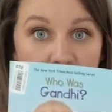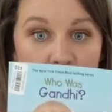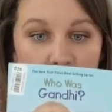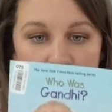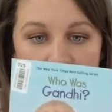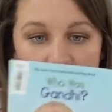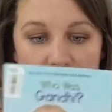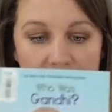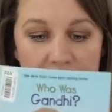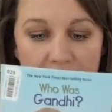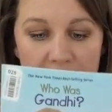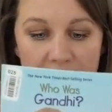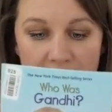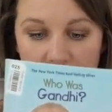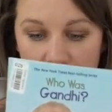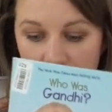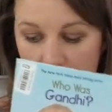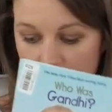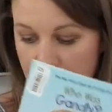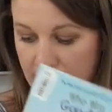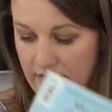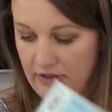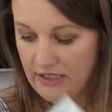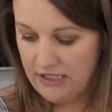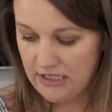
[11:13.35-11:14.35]
Once again, I
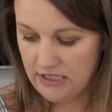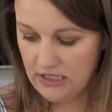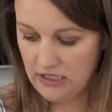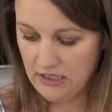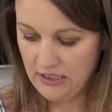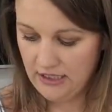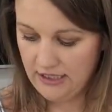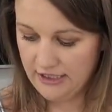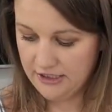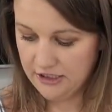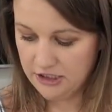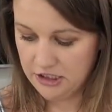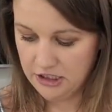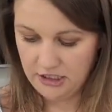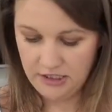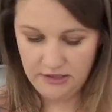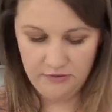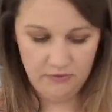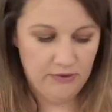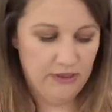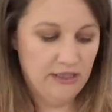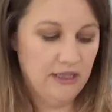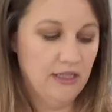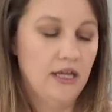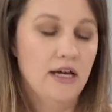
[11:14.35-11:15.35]
love this
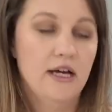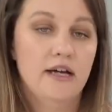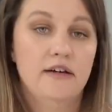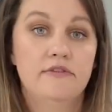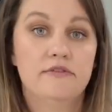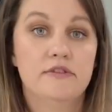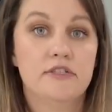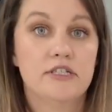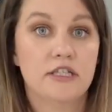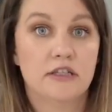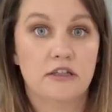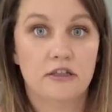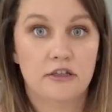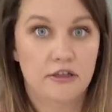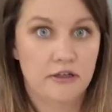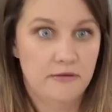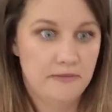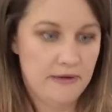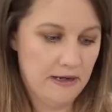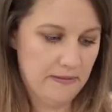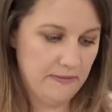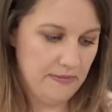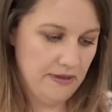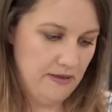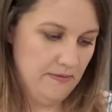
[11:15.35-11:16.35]
collection. We love to learn
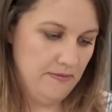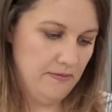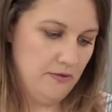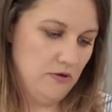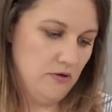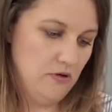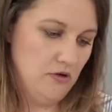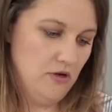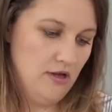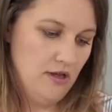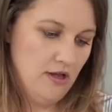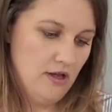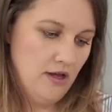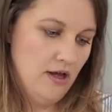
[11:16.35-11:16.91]
about people.